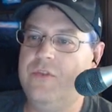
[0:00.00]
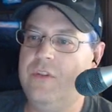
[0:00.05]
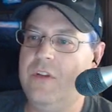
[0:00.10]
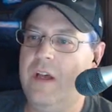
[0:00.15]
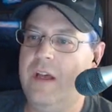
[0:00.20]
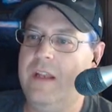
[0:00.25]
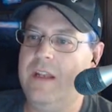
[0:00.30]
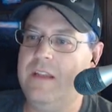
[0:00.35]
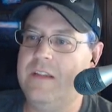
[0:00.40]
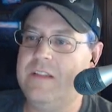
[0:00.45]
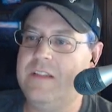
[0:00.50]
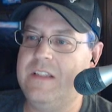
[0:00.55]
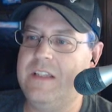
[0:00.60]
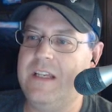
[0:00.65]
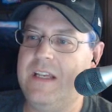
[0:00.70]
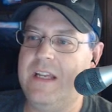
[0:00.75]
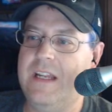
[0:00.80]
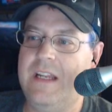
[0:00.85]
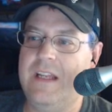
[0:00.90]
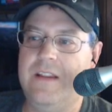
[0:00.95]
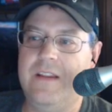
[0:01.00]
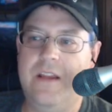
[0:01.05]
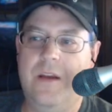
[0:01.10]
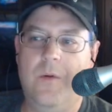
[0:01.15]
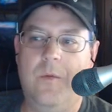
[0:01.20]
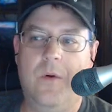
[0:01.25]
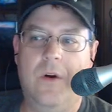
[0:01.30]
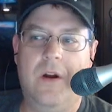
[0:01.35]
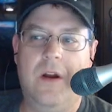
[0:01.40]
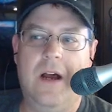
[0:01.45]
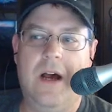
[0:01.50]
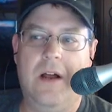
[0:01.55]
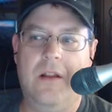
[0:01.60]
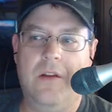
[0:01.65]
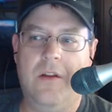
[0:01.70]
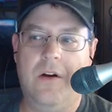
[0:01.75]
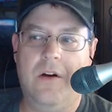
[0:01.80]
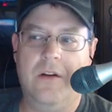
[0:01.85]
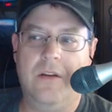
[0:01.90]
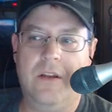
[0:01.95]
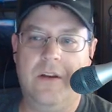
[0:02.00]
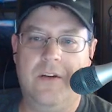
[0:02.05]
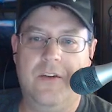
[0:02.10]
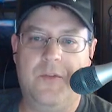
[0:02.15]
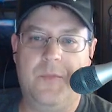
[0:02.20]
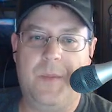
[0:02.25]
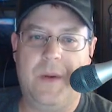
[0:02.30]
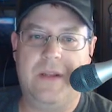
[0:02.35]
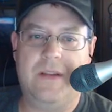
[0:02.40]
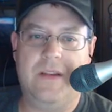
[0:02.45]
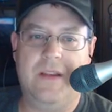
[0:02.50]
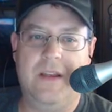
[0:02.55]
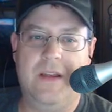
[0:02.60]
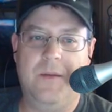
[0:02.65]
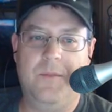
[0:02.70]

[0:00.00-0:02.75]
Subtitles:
didn't see anything where how long they're expecting